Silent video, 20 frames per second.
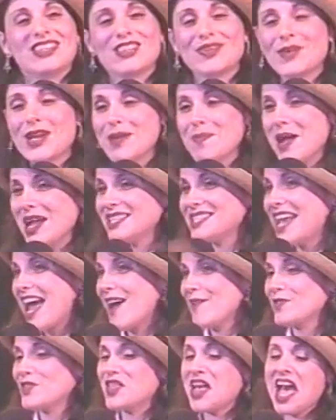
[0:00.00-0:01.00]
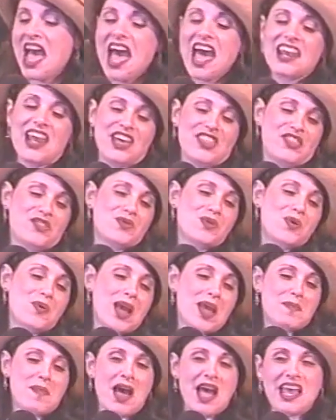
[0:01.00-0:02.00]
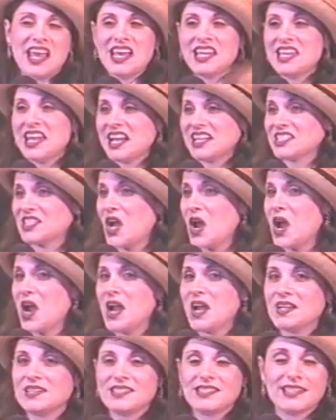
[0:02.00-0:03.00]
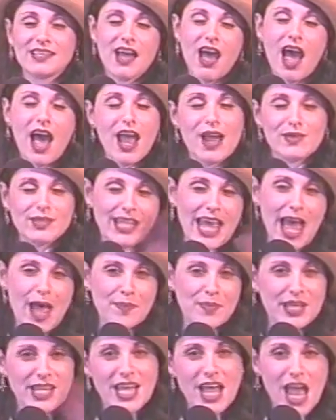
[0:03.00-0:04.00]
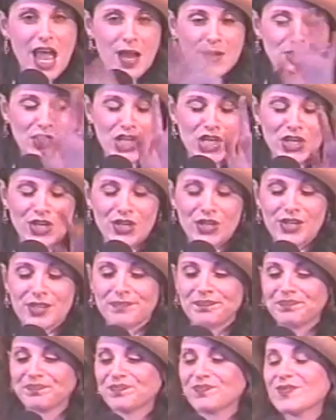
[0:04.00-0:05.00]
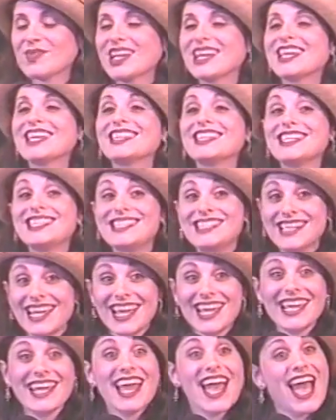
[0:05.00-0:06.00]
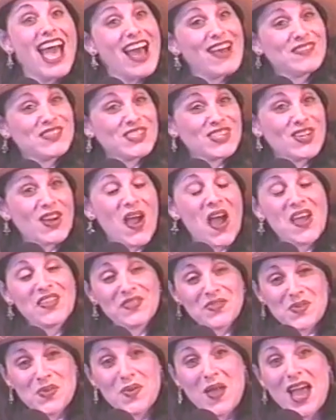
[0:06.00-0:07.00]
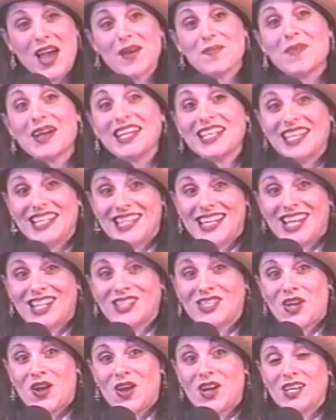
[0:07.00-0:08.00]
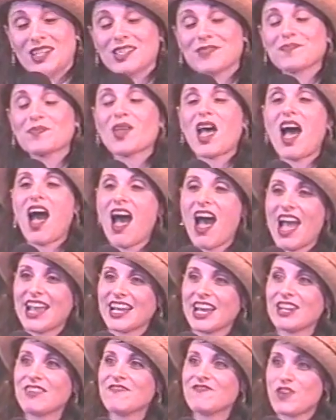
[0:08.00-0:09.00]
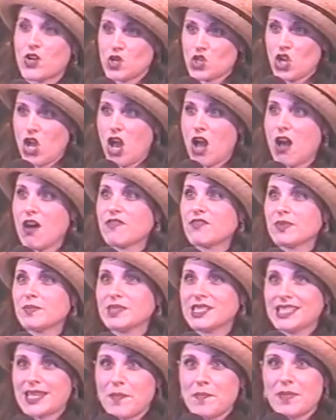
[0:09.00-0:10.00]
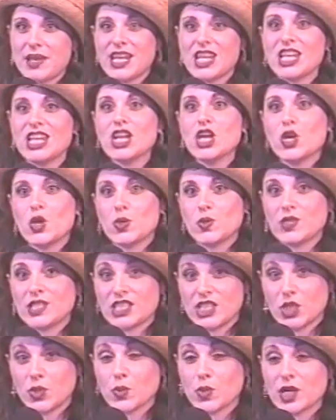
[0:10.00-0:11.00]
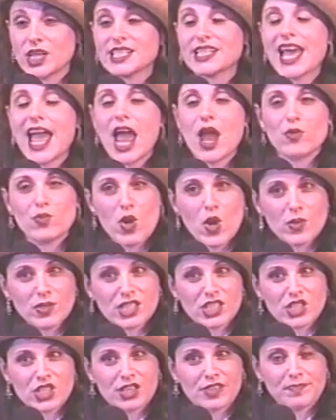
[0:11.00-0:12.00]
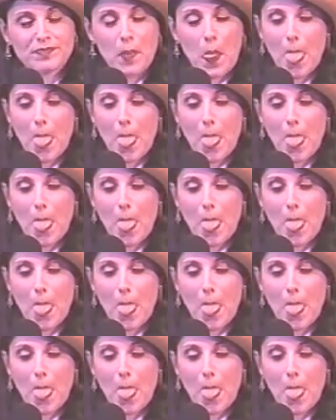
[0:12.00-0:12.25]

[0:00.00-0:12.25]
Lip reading: 3 months after that, I threw away my index cards. I was happy, I was cured. The day after I threw out my index cards, I got a phone call from somebody who still worked at Rose's Turn.